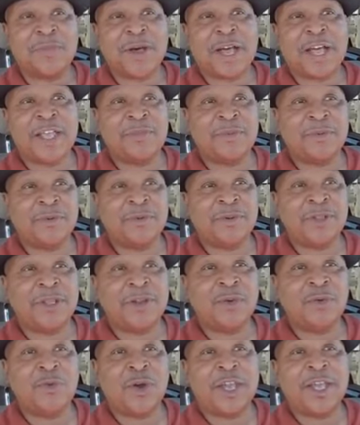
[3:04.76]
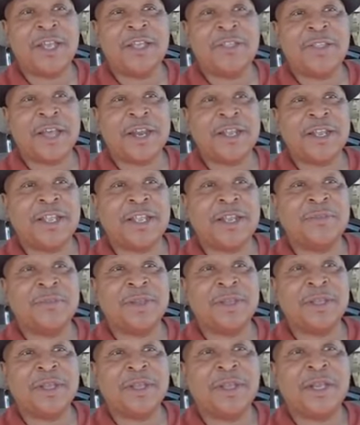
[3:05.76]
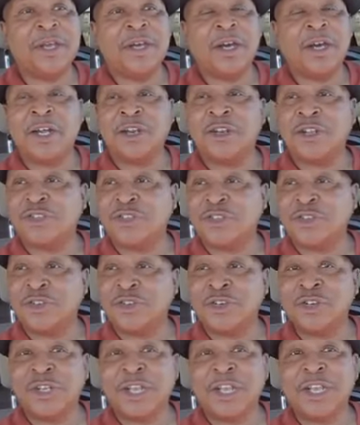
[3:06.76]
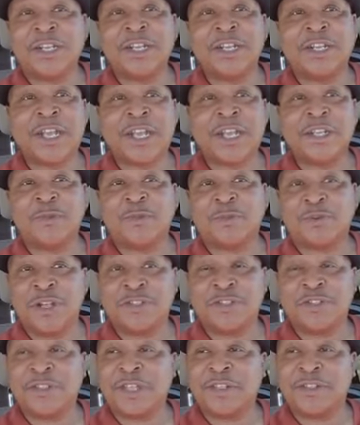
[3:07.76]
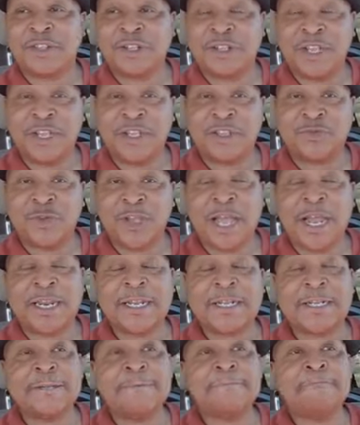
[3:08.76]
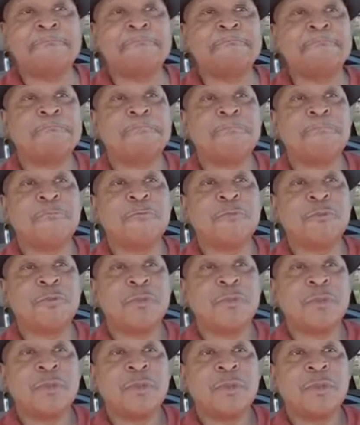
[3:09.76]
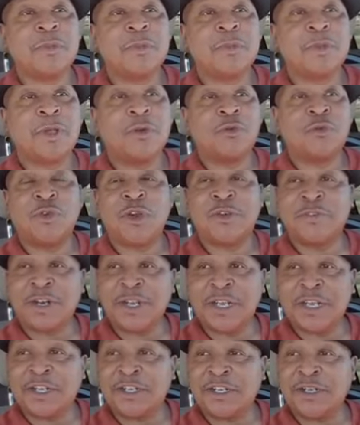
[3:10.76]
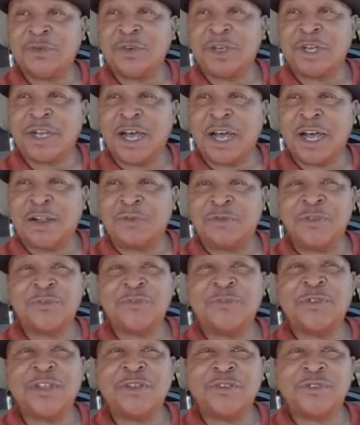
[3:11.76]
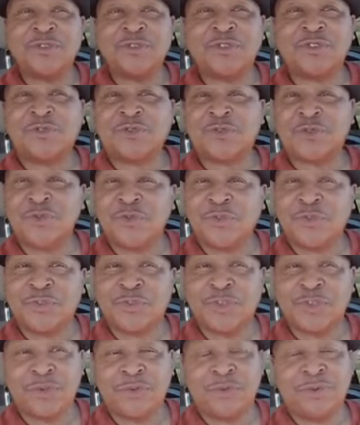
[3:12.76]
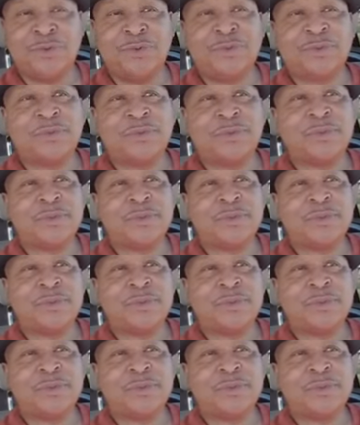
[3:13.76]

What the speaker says: the Bible in a way that it can be understood in today's present, in today's reality. Revelation, where God reveals truth to you